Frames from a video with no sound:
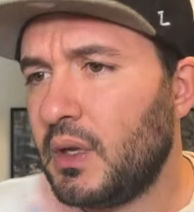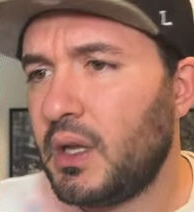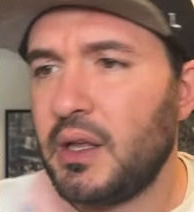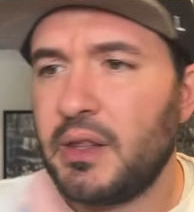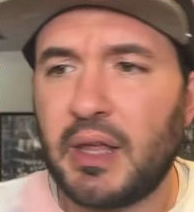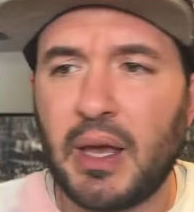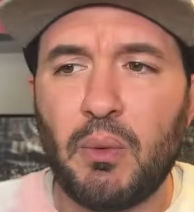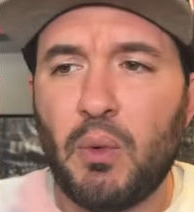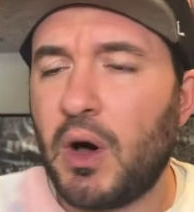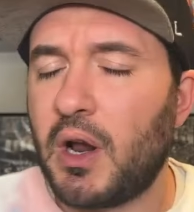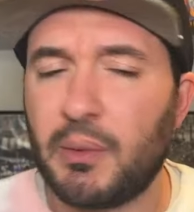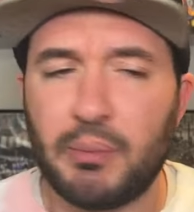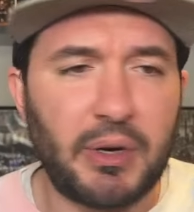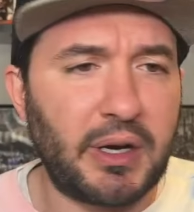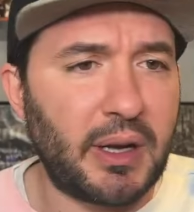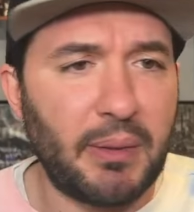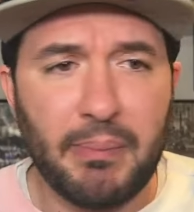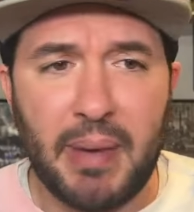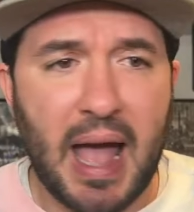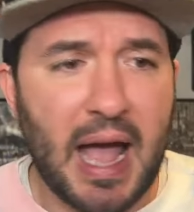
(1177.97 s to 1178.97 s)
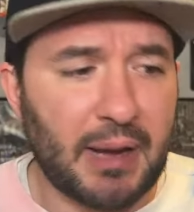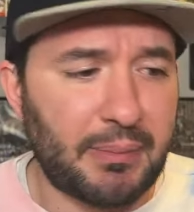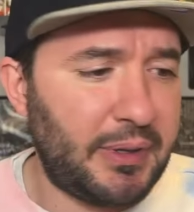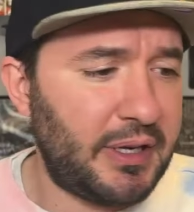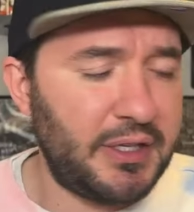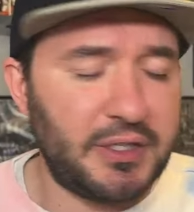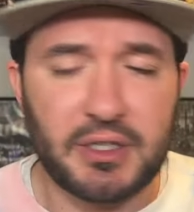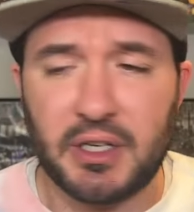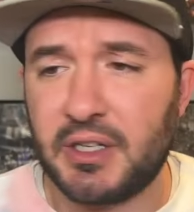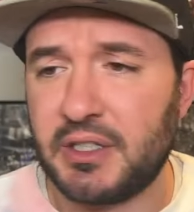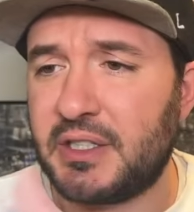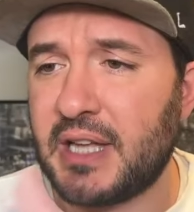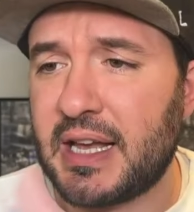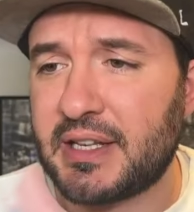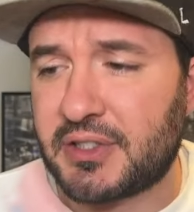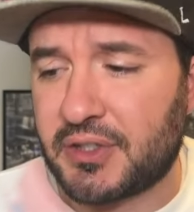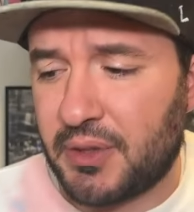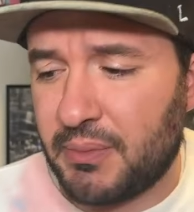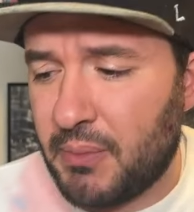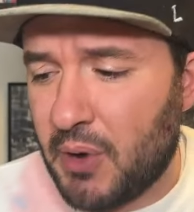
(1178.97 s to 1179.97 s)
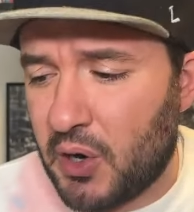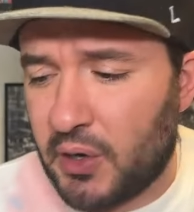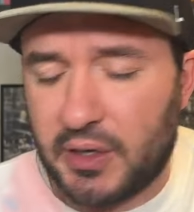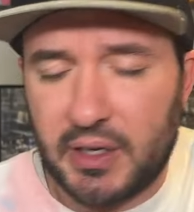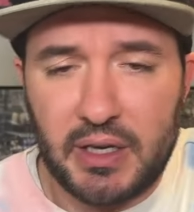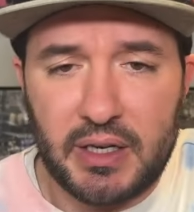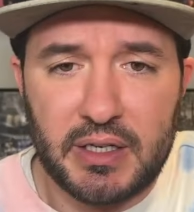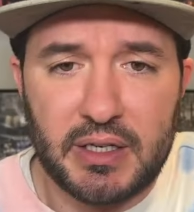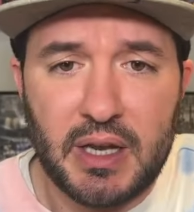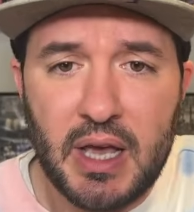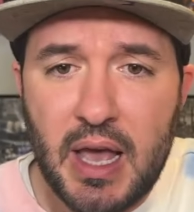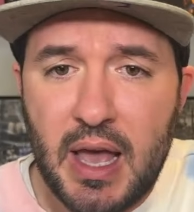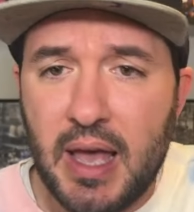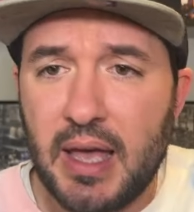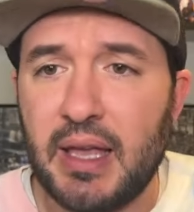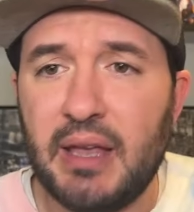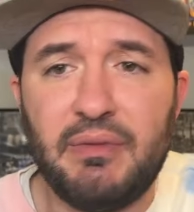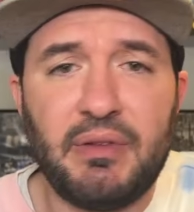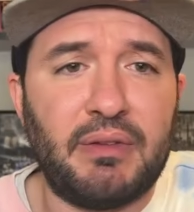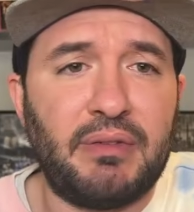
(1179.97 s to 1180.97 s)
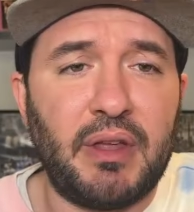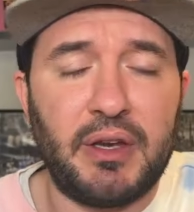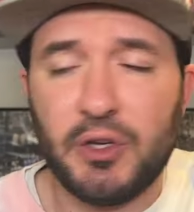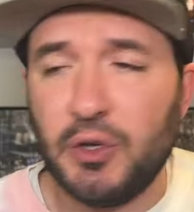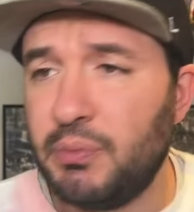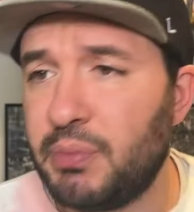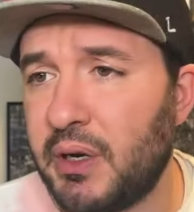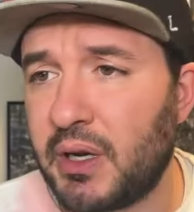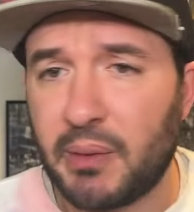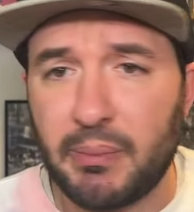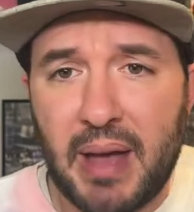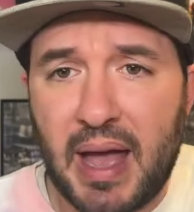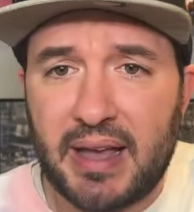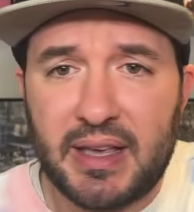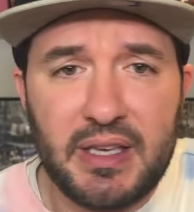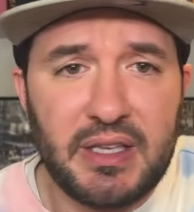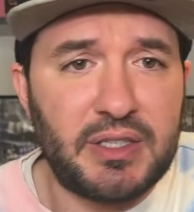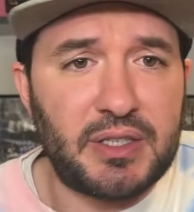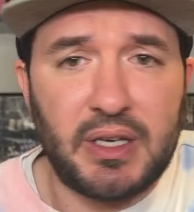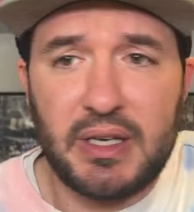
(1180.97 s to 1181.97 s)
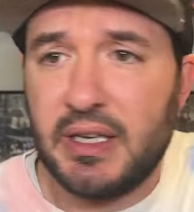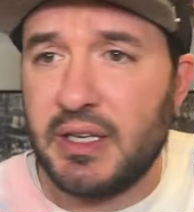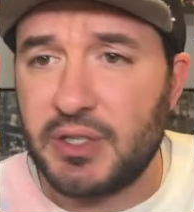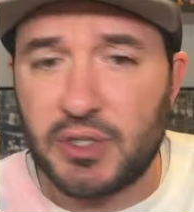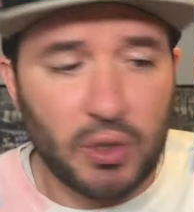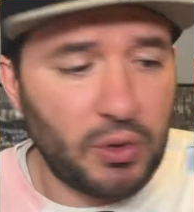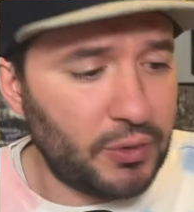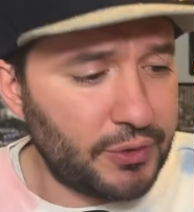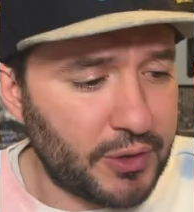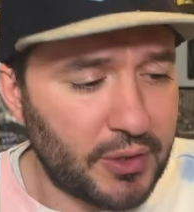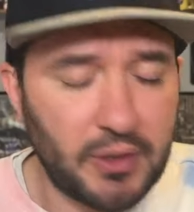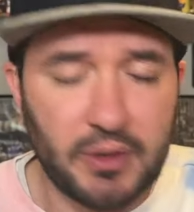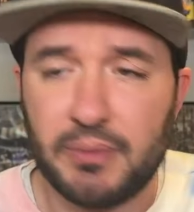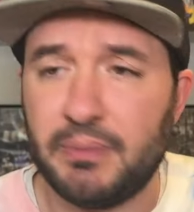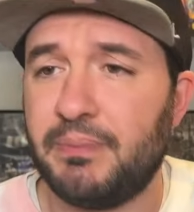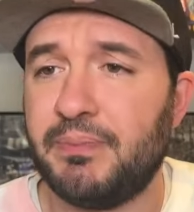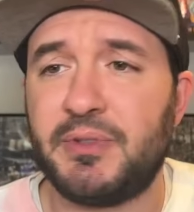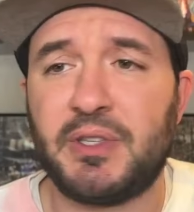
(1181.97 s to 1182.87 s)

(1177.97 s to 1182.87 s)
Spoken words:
they want to bring him back, but he's going to test the market. And even if they do bring him back, he's older.